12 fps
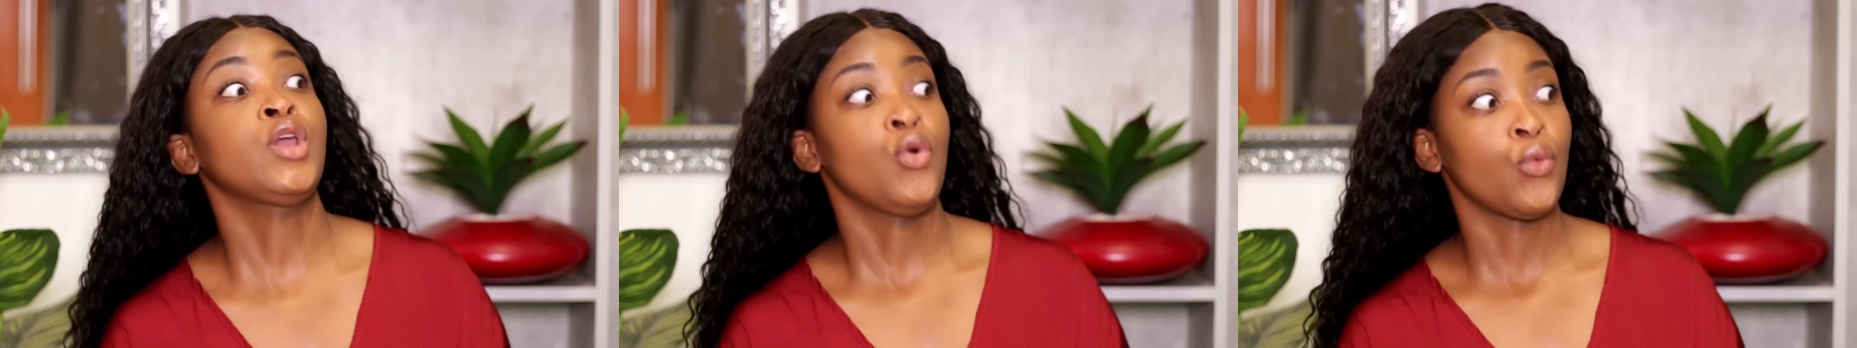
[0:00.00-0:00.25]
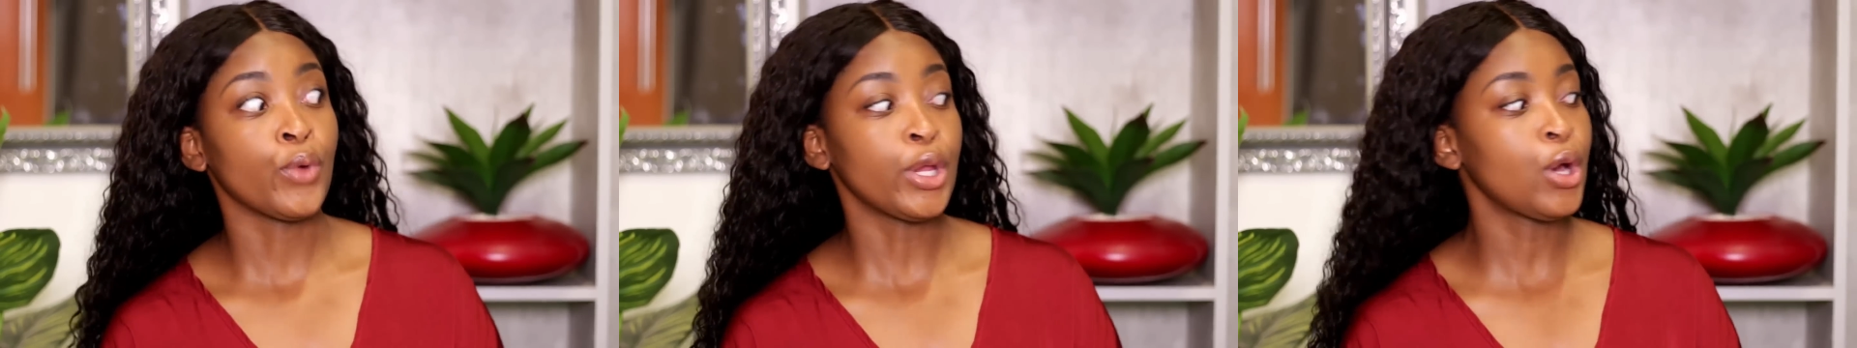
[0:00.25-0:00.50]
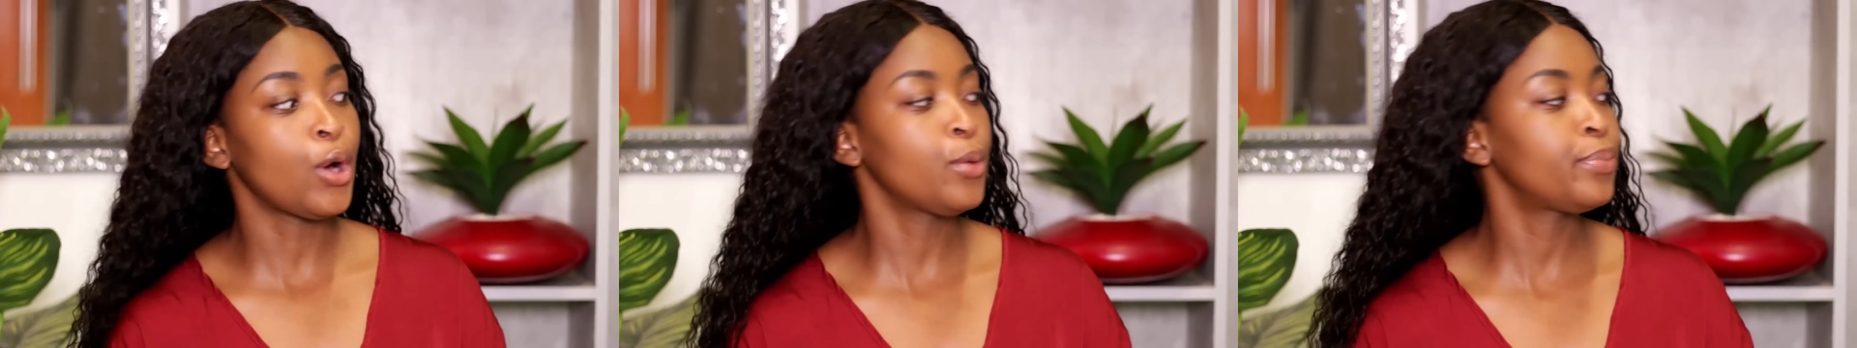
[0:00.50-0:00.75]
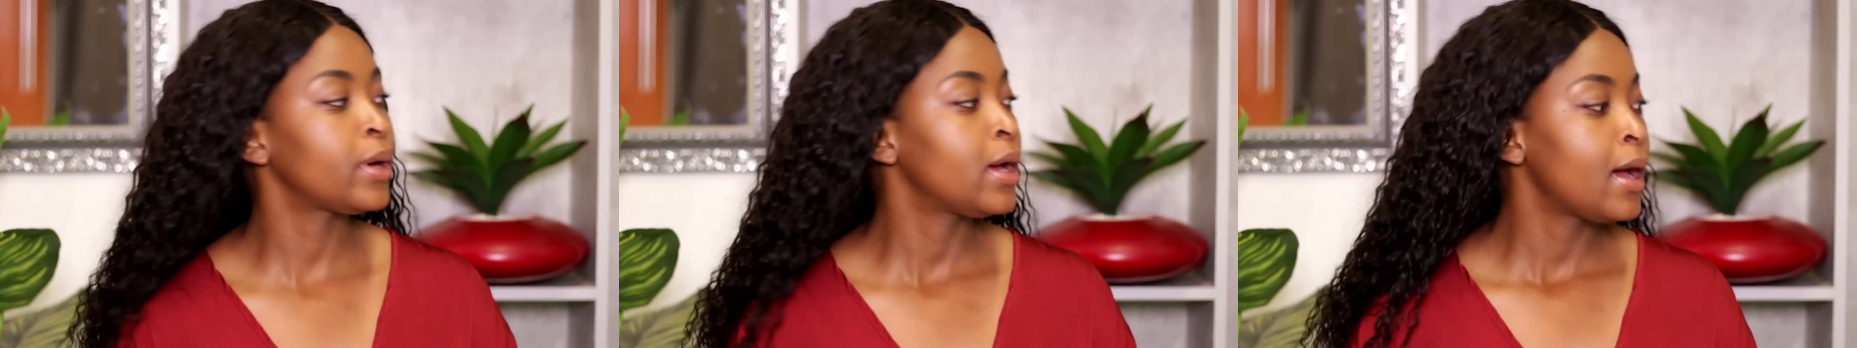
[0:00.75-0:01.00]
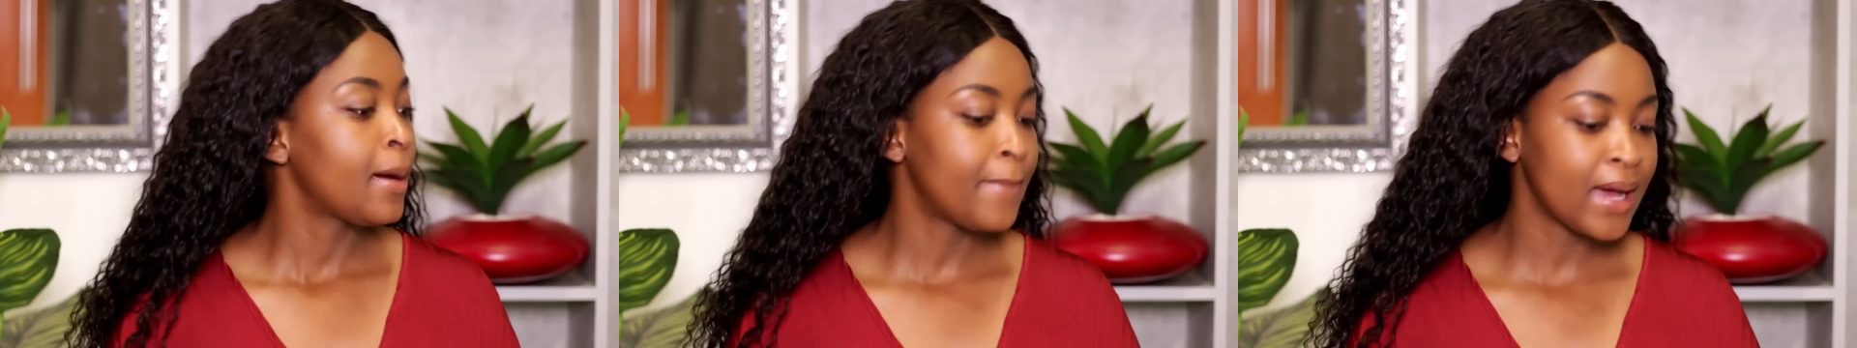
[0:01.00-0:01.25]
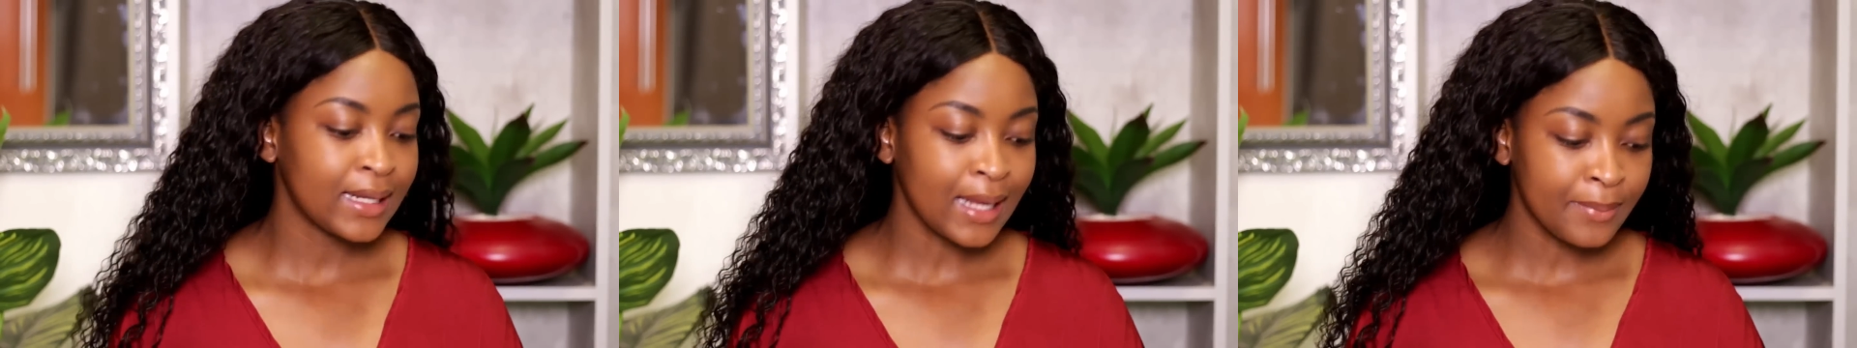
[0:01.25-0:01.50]
we hope,
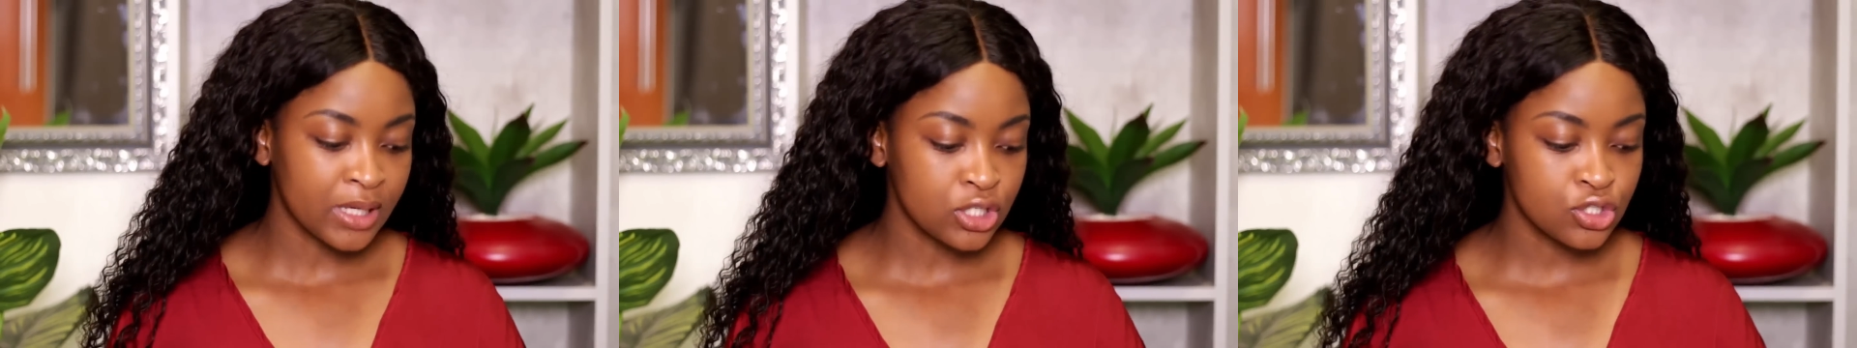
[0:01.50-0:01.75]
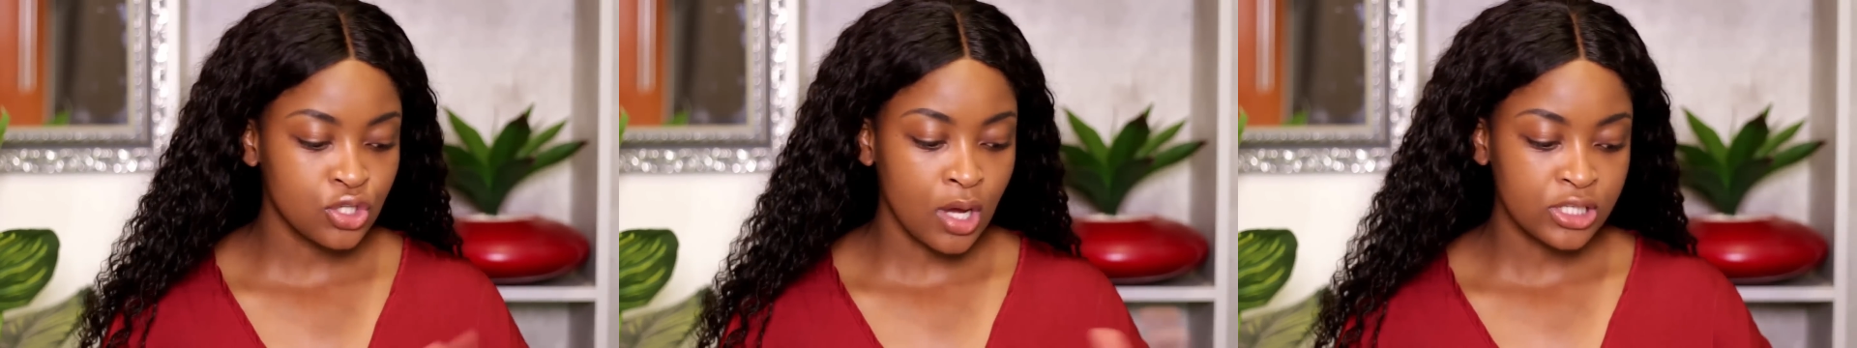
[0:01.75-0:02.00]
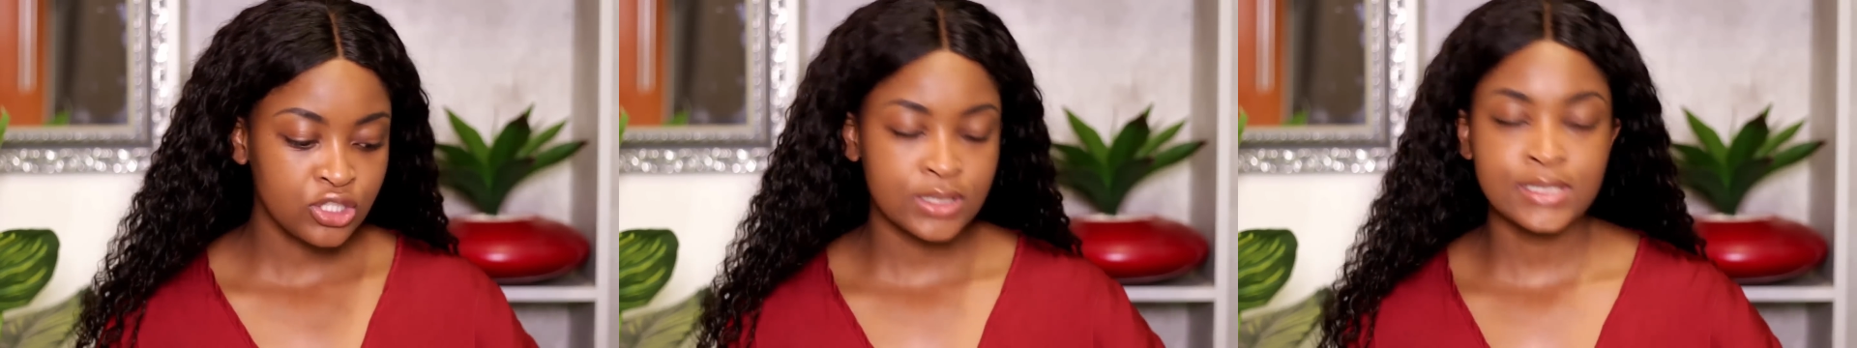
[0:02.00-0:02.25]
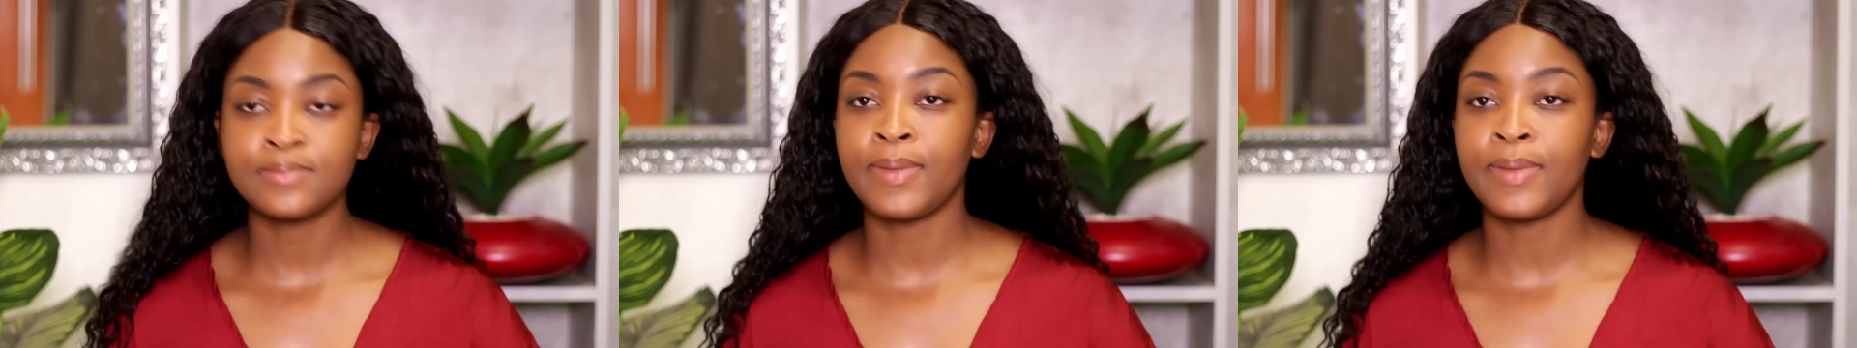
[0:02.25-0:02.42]
but I'm going to start just